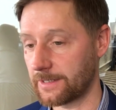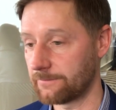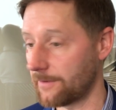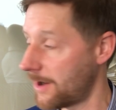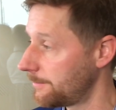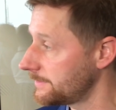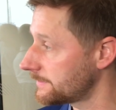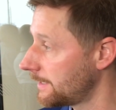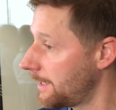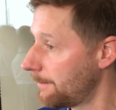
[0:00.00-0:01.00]

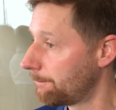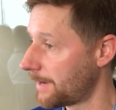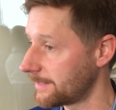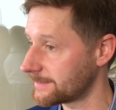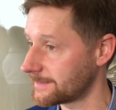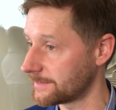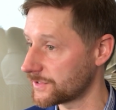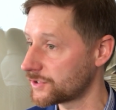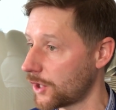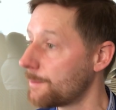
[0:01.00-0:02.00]
environment, but the
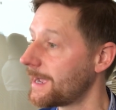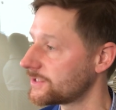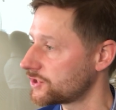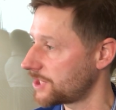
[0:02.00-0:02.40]
scope has